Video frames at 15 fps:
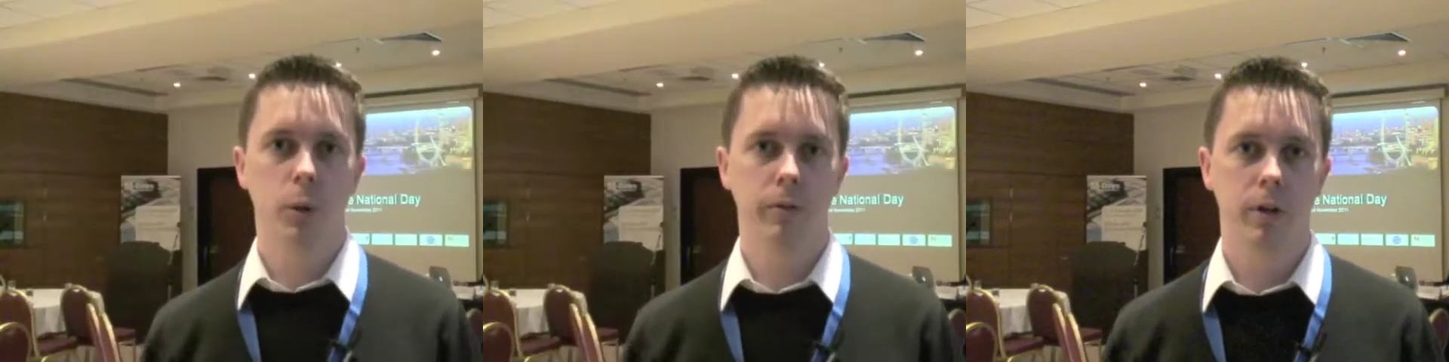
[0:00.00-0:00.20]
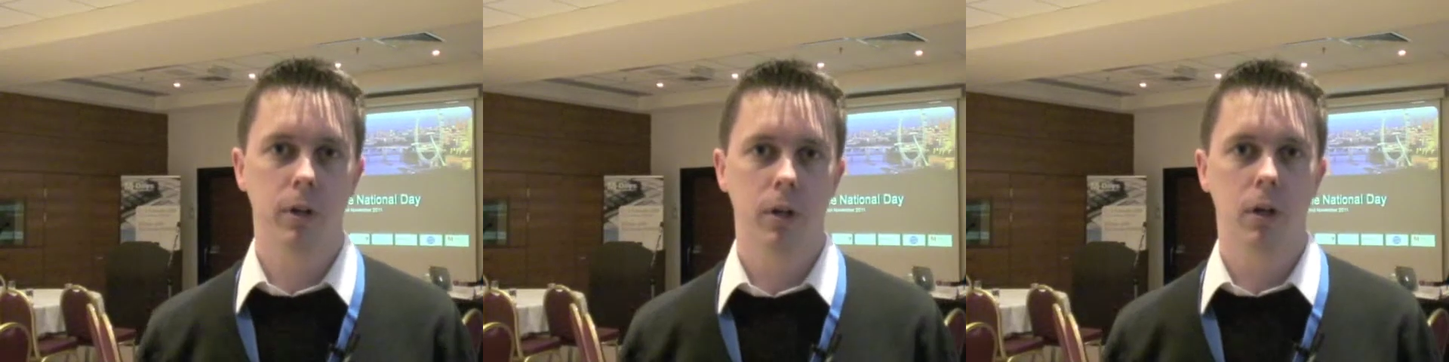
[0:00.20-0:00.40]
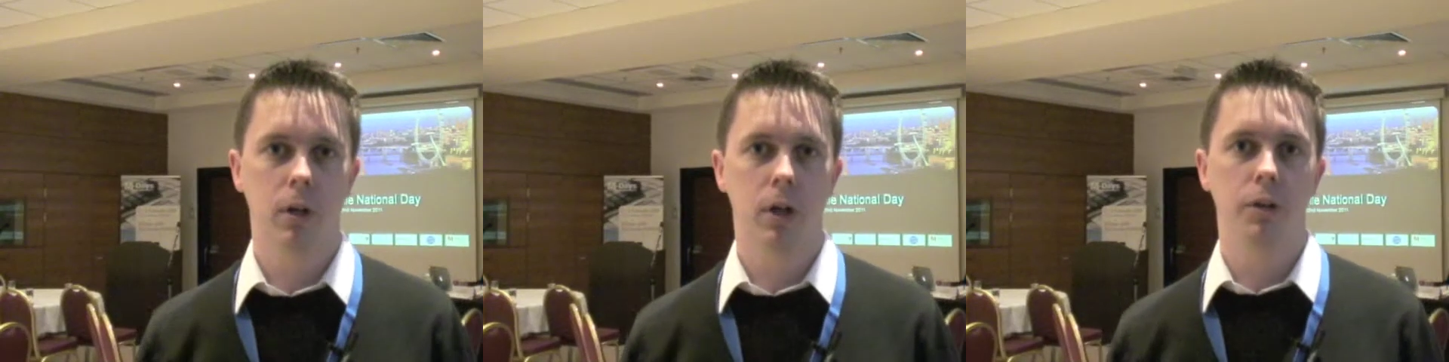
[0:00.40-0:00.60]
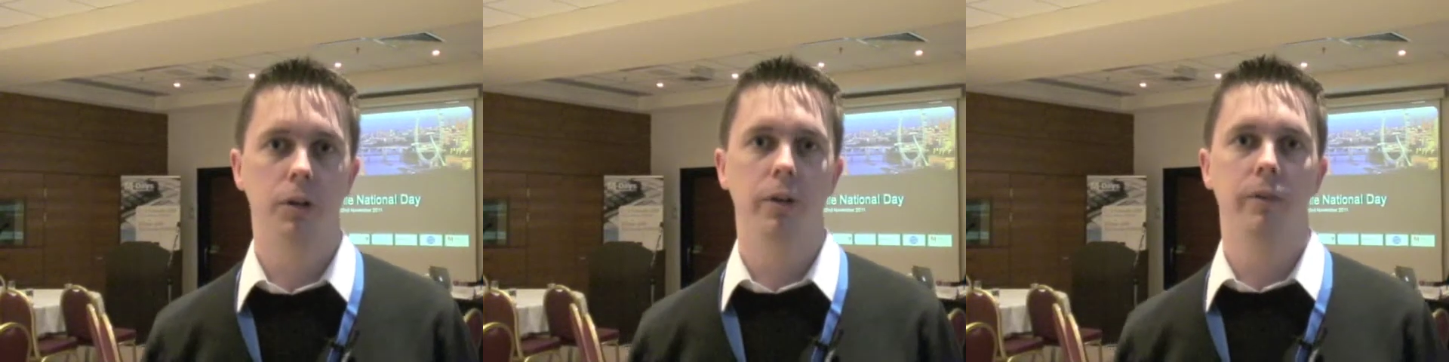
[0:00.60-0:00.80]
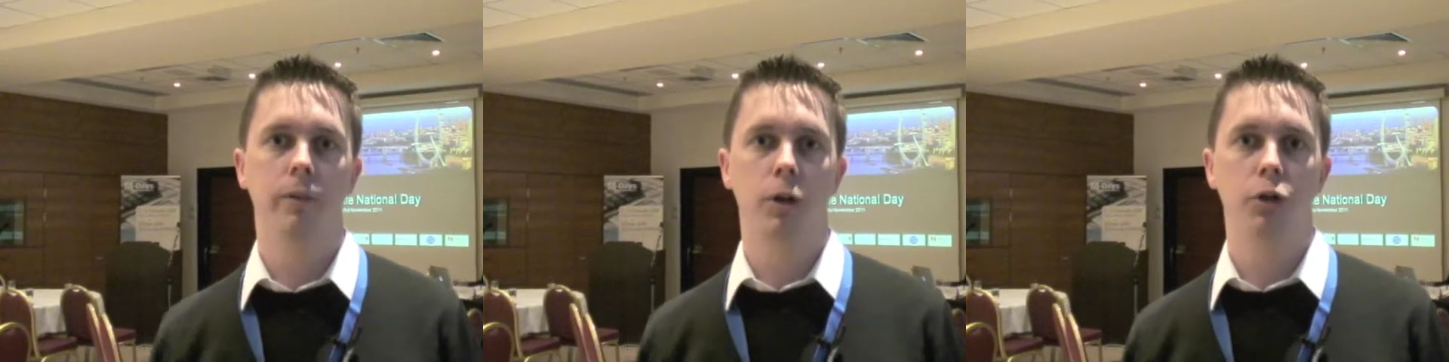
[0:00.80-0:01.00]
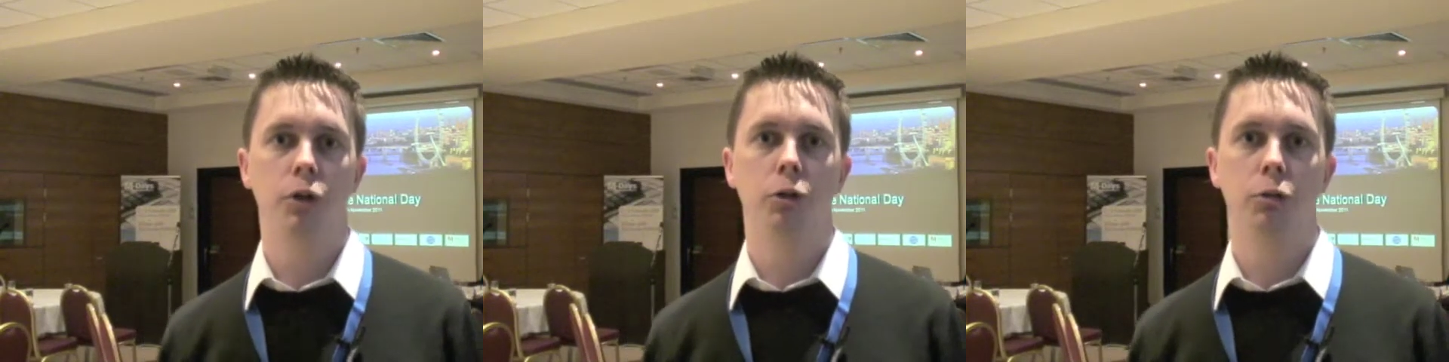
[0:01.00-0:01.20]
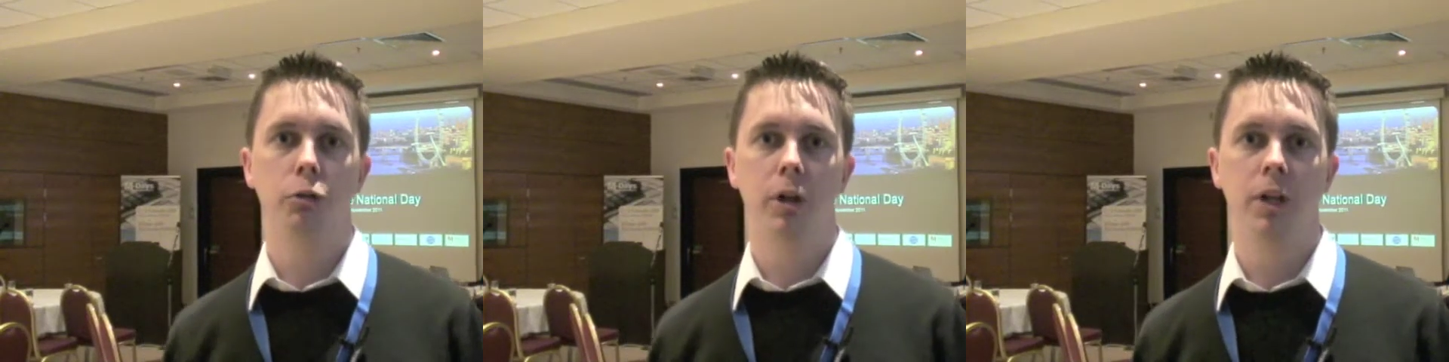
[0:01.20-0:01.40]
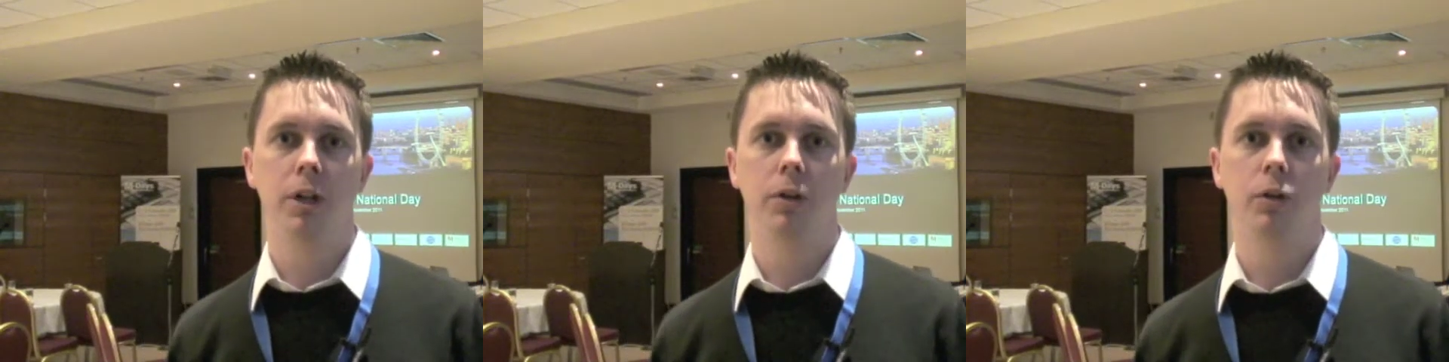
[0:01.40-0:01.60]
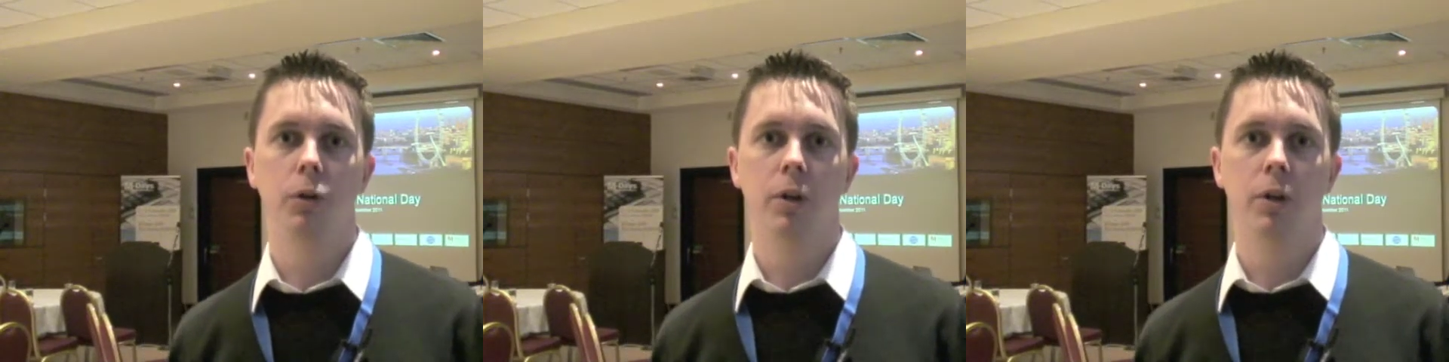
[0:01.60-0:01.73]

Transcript: one of our clients is Virgin Trains,